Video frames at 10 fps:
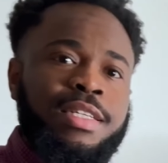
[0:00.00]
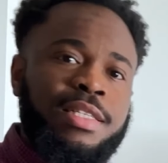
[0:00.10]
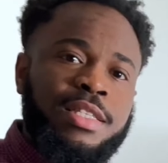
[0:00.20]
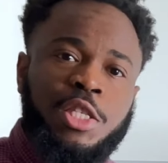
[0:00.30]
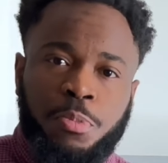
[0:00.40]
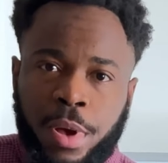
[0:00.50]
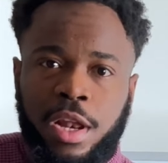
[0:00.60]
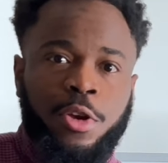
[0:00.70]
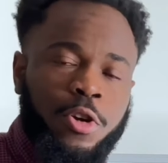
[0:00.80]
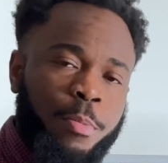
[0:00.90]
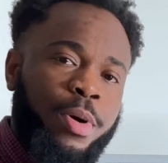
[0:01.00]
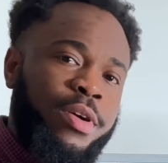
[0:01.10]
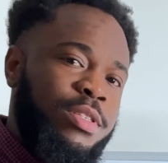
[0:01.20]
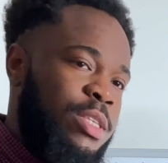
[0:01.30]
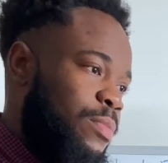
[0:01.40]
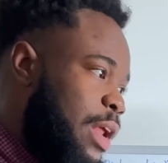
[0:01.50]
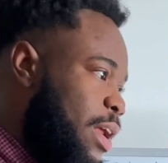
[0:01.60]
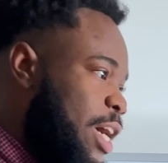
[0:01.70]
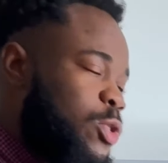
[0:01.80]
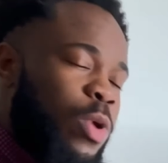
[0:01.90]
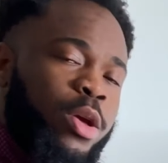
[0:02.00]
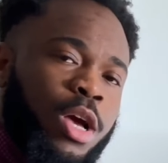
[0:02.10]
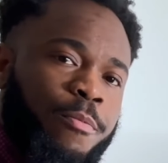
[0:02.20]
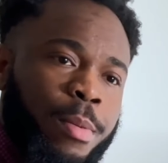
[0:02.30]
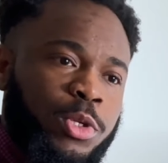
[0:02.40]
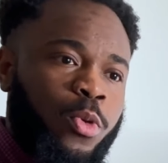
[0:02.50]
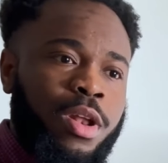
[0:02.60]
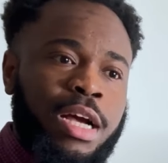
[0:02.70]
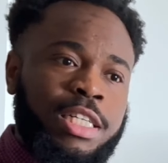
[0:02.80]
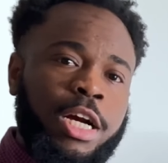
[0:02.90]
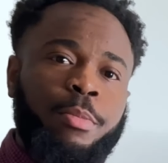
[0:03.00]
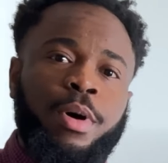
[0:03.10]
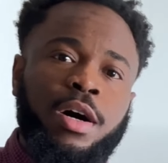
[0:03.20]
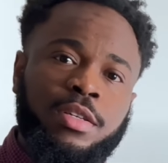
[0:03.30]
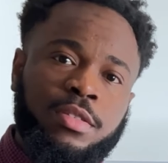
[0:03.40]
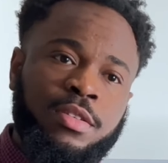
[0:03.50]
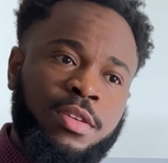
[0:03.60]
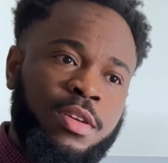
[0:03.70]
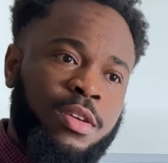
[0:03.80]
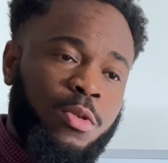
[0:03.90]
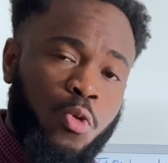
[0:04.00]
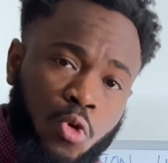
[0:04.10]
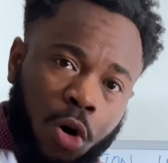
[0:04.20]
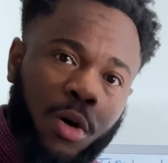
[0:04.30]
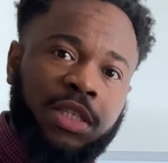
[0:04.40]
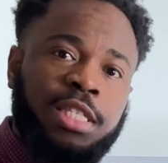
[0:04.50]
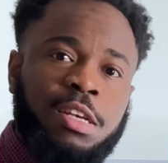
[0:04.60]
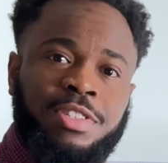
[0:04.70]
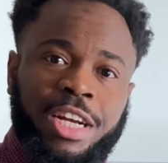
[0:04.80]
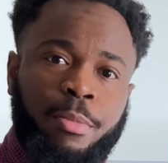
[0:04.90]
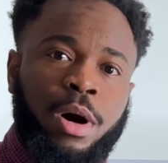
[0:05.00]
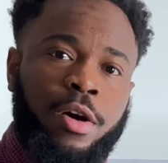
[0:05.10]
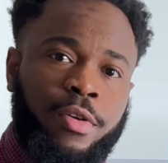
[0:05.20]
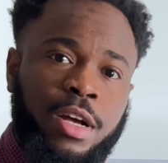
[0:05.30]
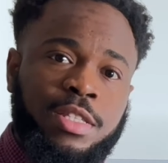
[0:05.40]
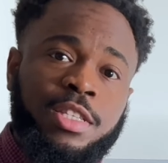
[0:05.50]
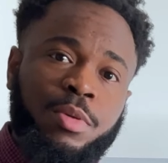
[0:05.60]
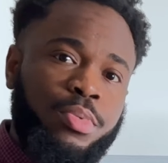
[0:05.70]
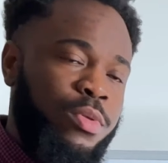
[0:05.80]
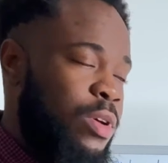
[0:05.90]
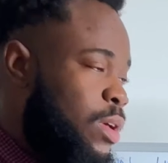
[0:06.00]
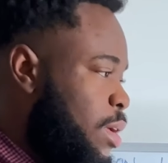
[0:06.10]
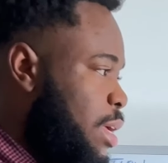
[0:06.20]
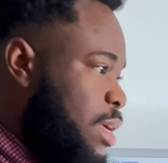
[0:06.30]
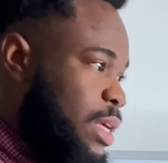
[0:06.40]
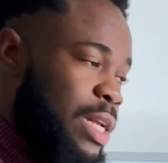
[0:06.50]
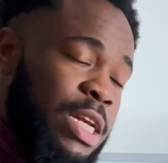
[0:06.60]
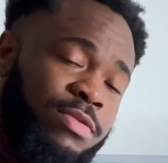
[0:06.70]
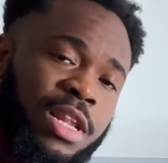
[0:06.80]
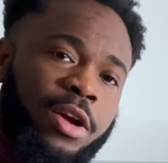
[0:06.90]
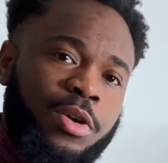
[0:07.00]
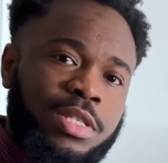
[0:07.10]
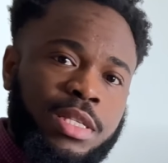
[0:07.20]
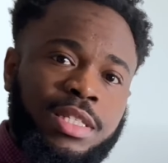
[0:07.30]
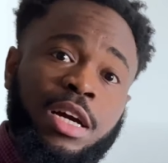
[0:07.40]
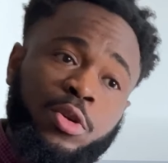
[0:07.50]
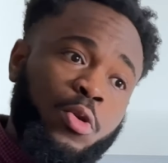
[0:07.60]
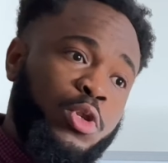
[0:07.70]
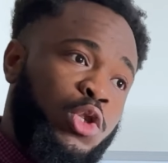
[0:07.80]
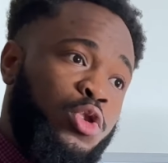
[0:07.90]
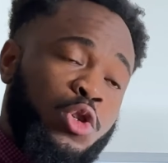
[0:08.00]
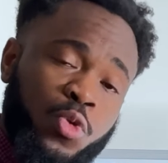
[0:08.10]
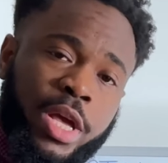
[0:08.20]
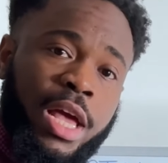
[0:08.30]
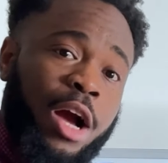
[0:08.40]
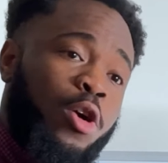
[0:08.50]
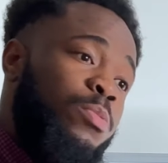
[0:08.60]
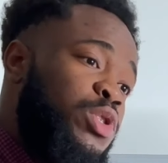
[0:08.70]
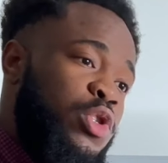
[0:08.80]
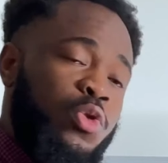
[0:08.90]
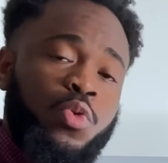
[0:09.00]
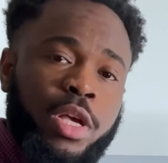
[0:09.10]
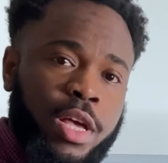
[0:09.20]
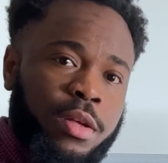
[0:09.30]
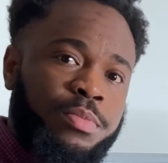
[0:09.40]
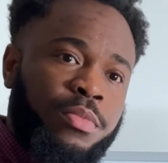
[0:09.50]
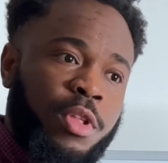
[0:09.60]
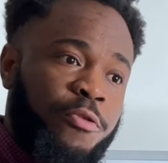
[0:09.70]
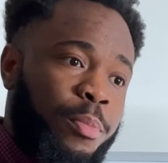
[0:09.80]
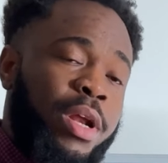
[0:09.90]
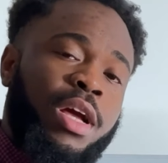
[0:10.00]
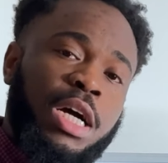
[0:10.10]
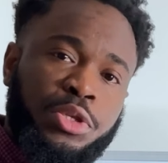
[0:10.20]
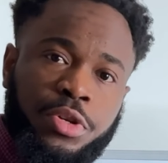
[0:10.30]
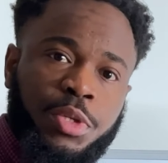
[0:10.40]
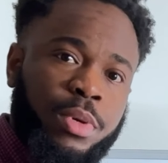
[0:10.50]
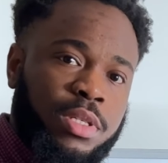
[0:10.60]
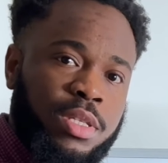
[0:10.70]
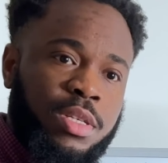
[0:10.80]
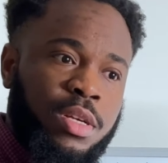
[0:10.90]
this is pale in comparison, right? That's why you have someone like Jagaban, who calls himself Jagaban, right? Tinubu. He leaves Lagos State and goes to UK and comes to UK for medical treatment.